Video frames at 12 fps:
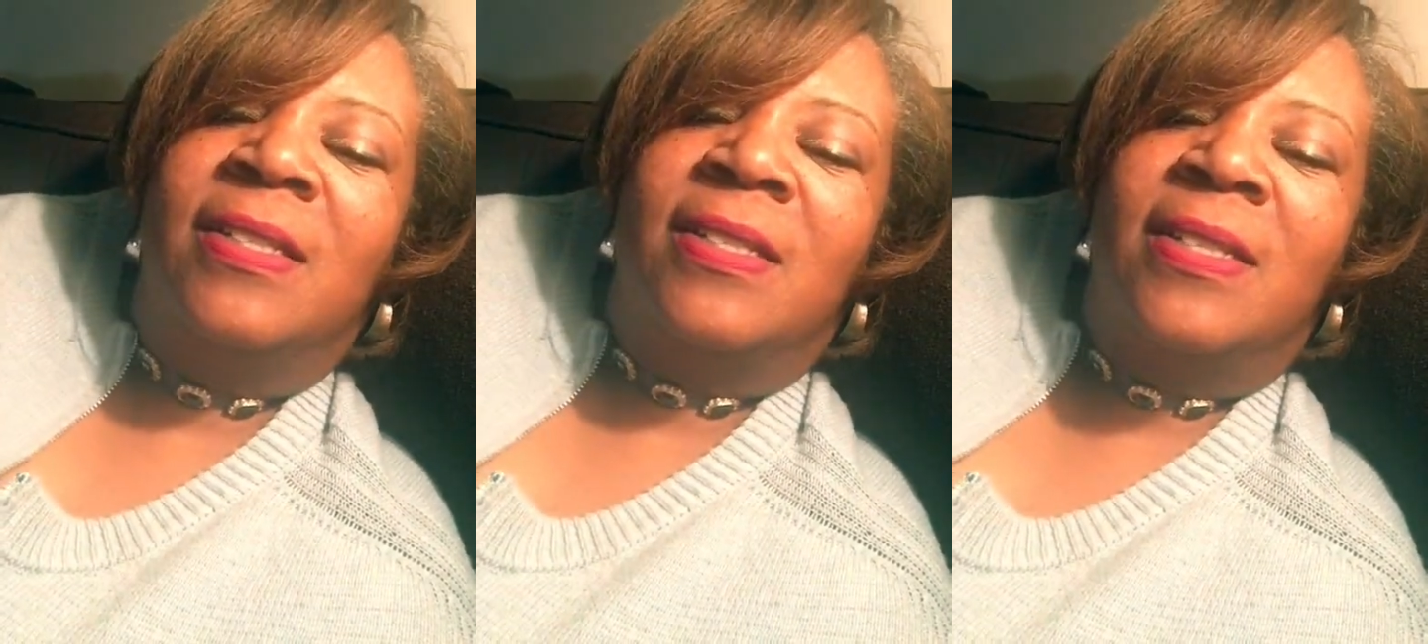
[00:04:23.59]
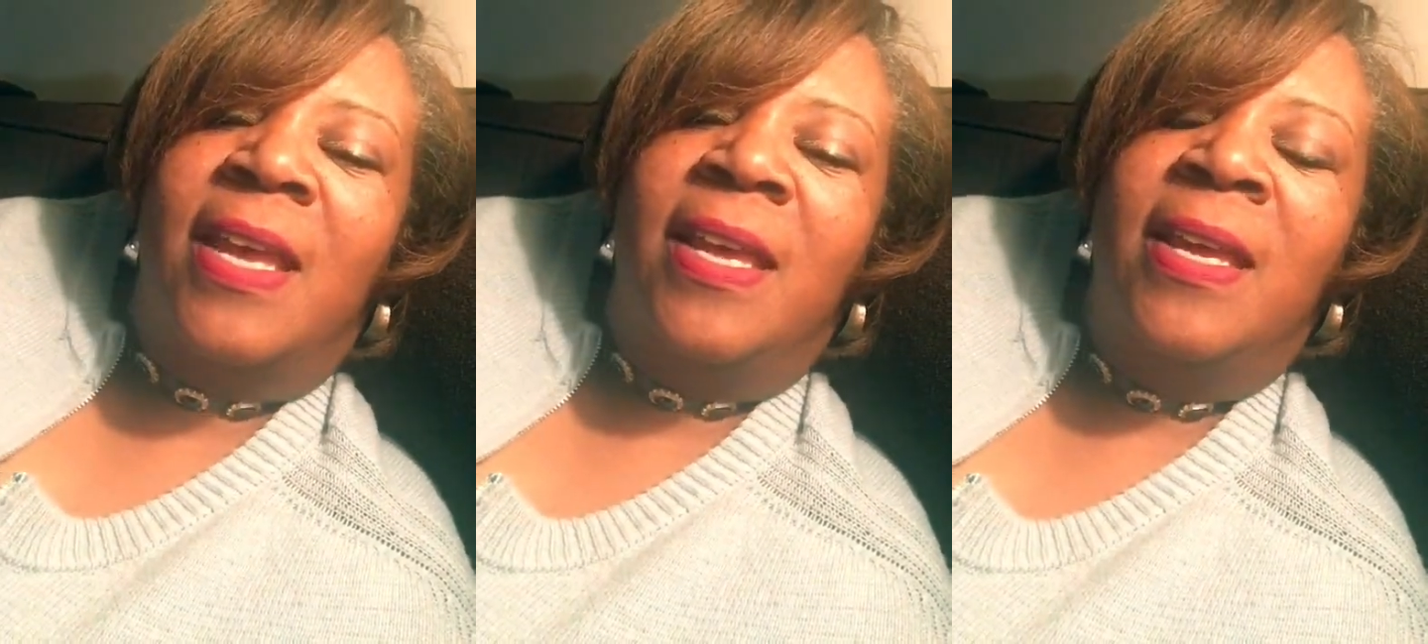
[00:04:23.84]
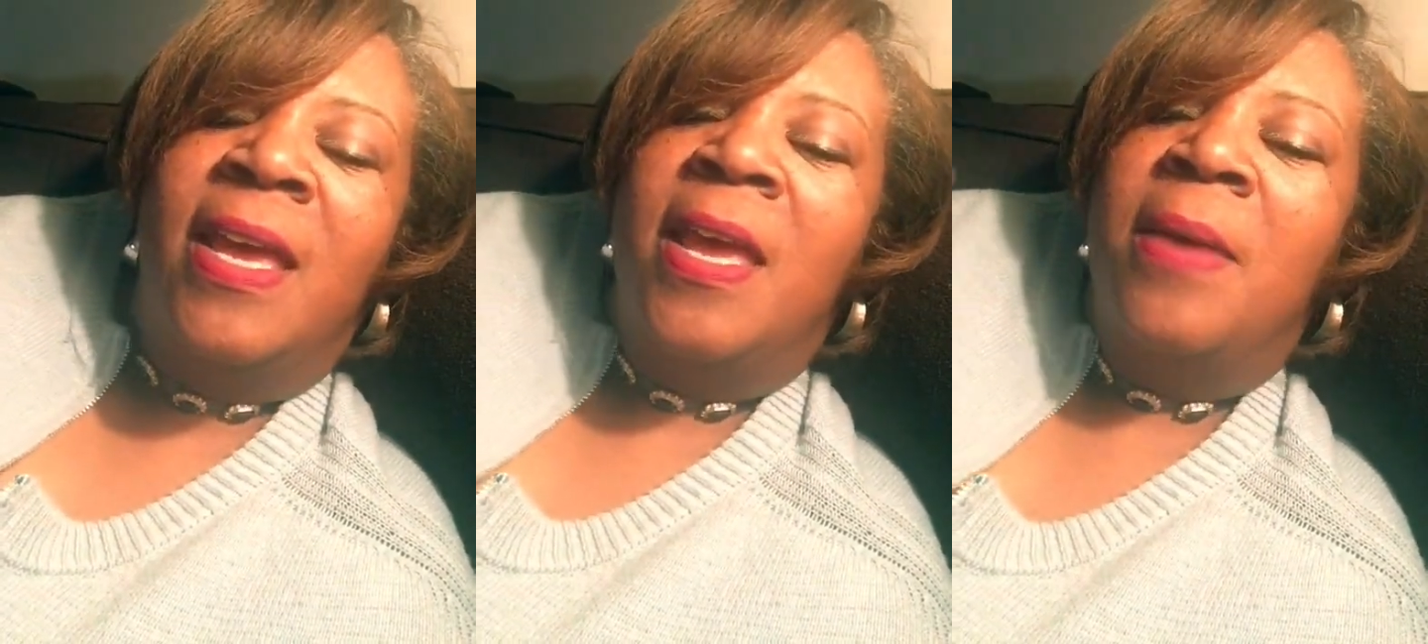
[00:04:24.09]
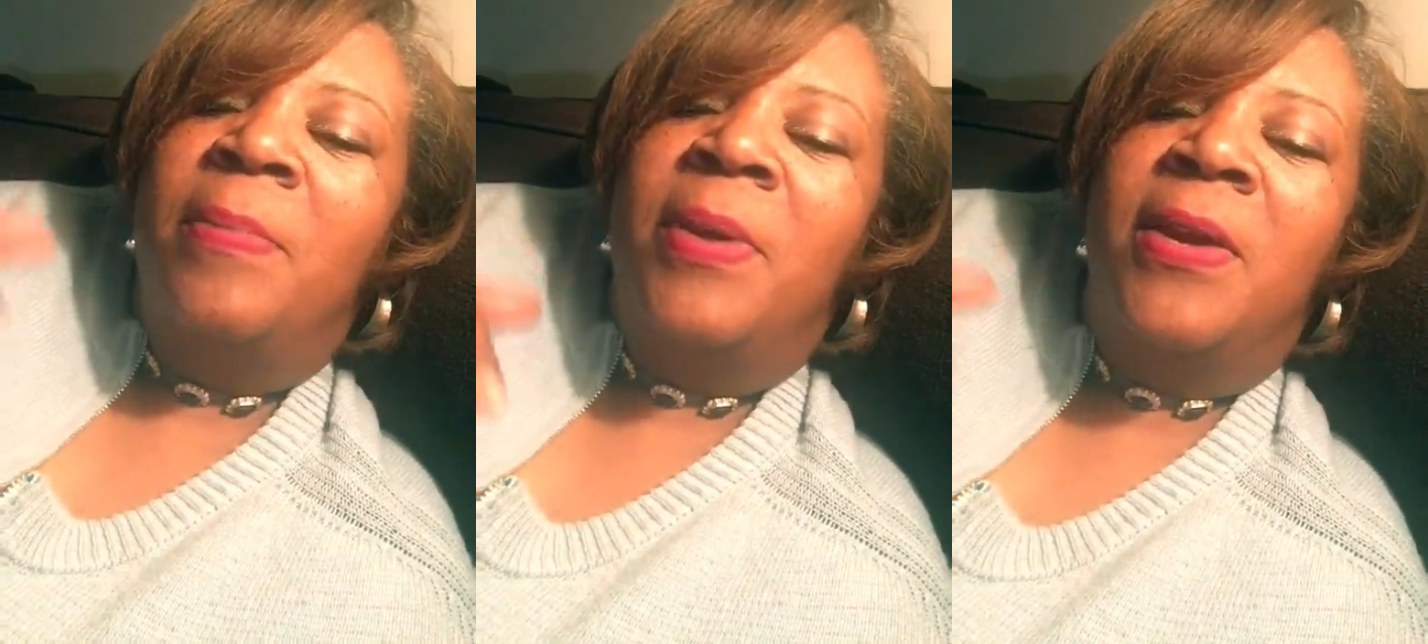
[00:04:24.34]
to state,
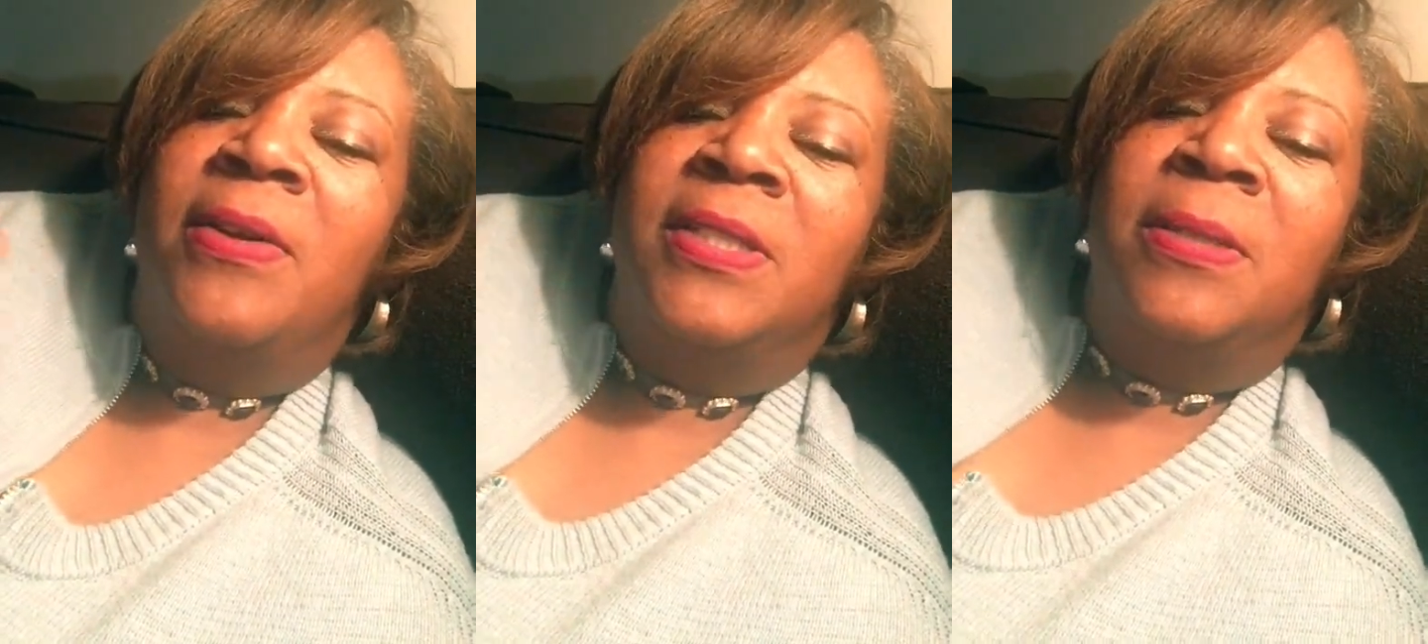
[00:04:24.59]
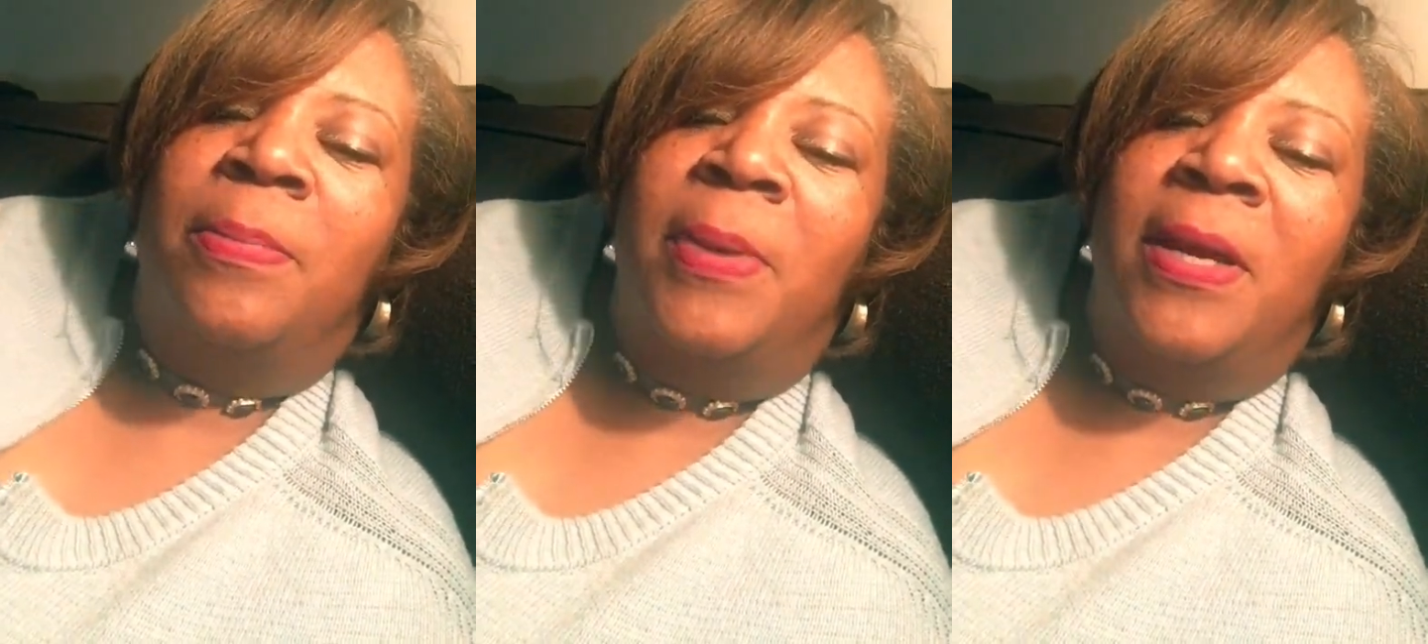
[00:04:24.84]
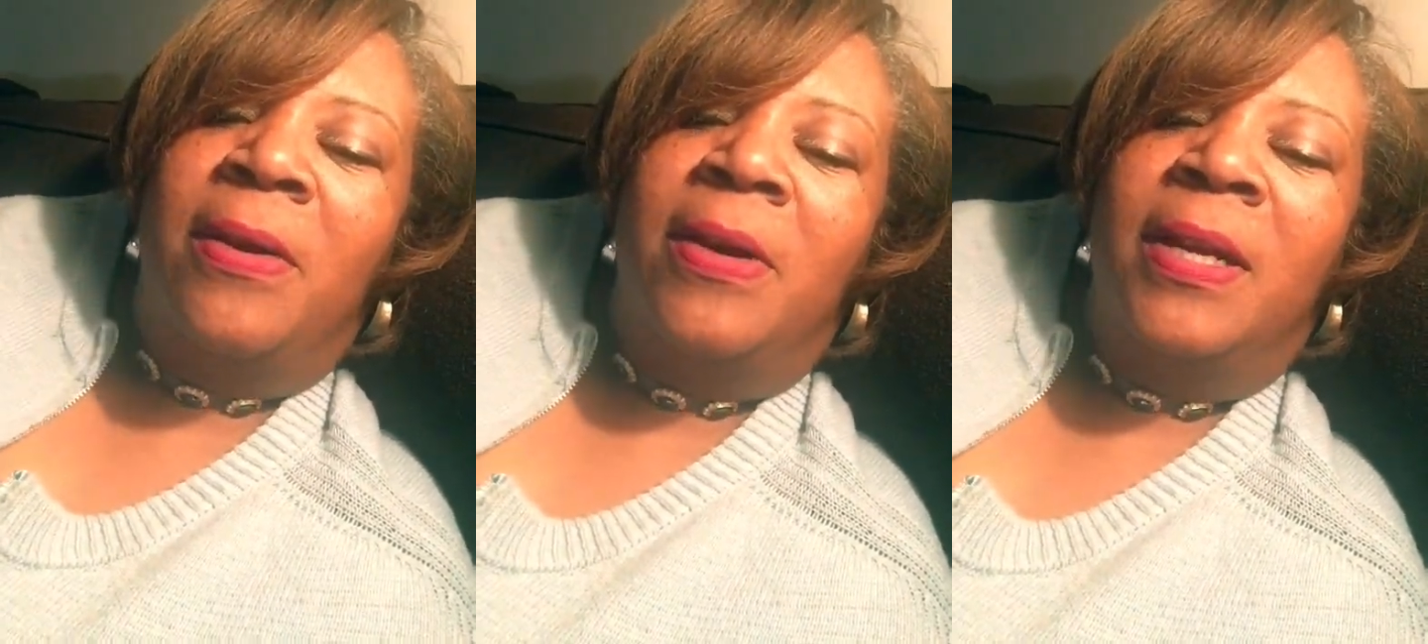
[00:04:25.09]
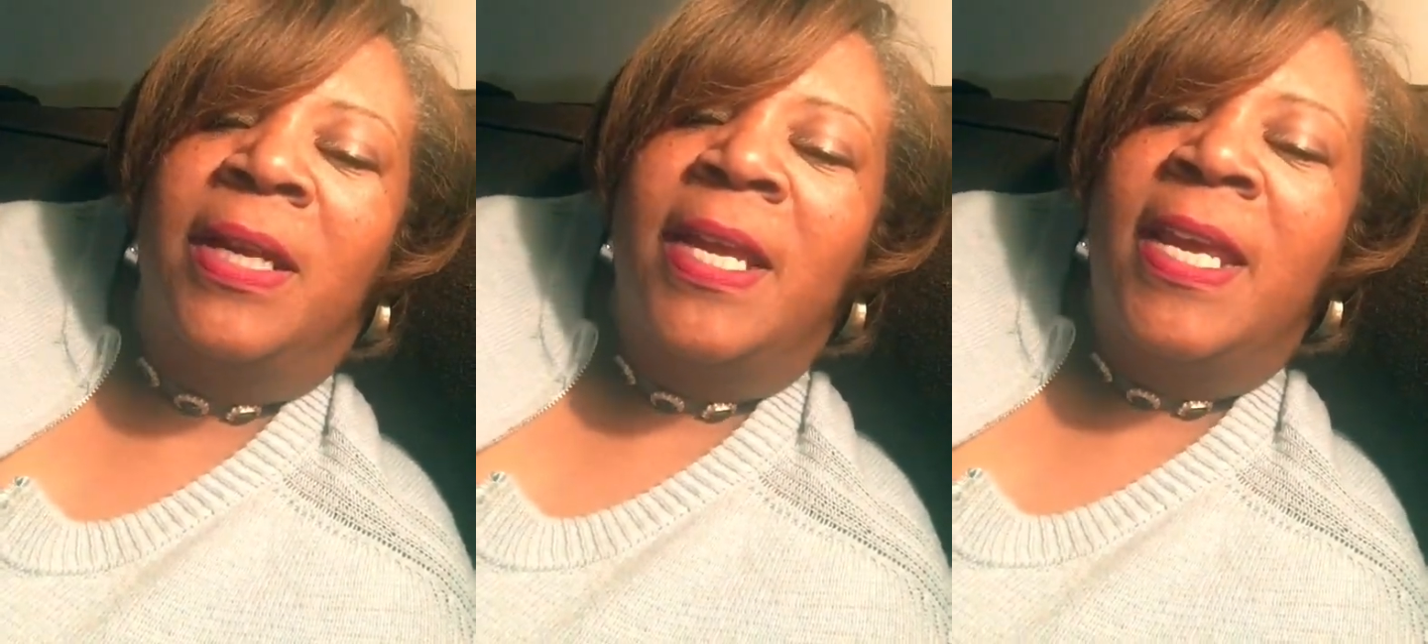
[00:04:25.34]
parent to
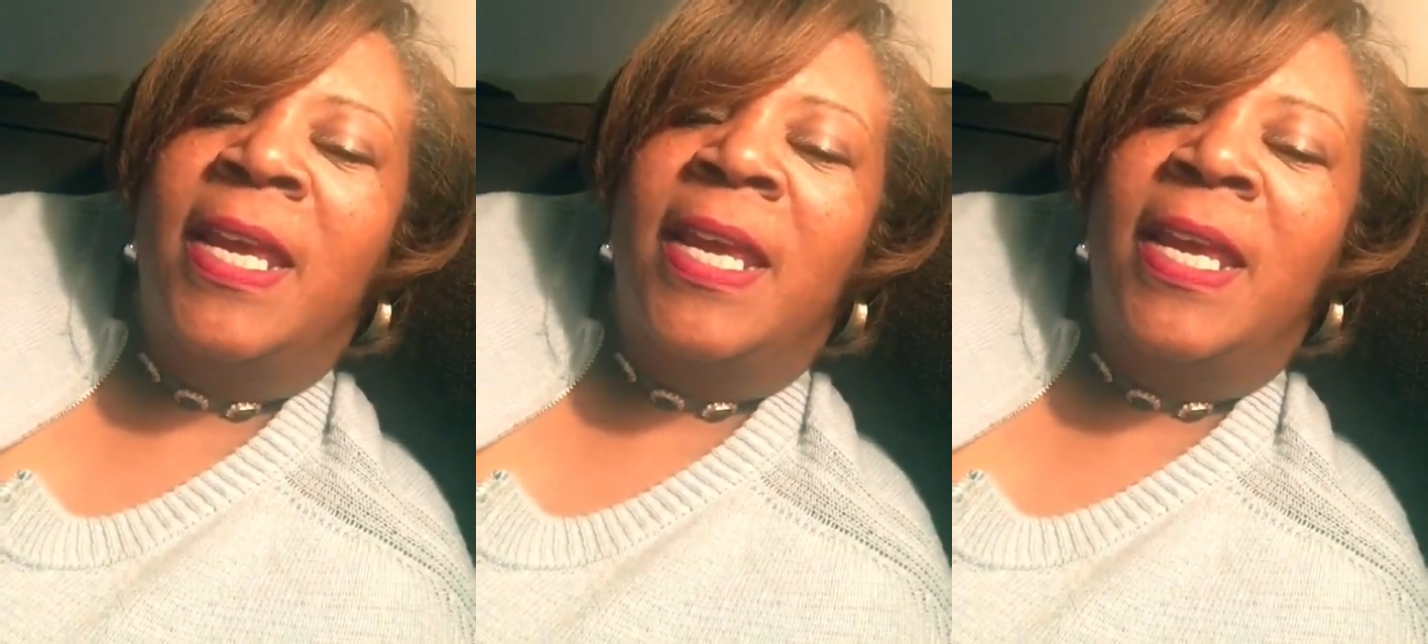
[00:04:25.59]
parent,